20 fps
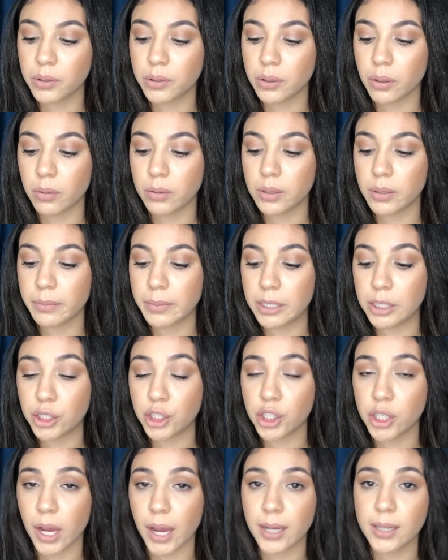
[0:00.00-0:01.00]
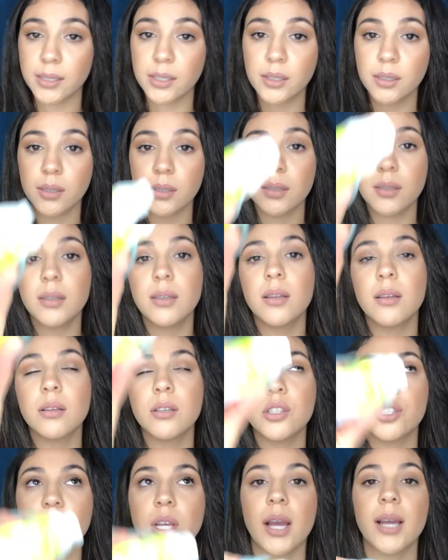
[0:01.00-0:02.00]
Ultimate Shine
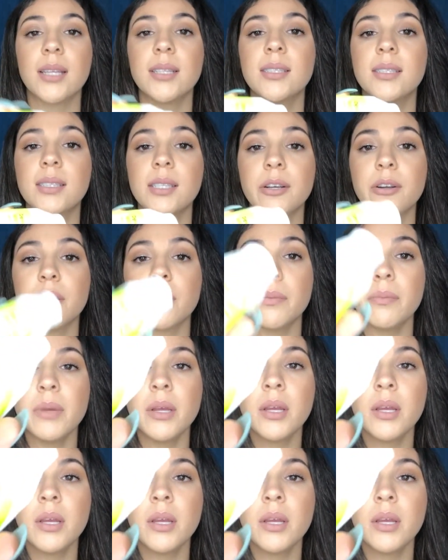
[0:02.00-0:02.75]
Shine Serum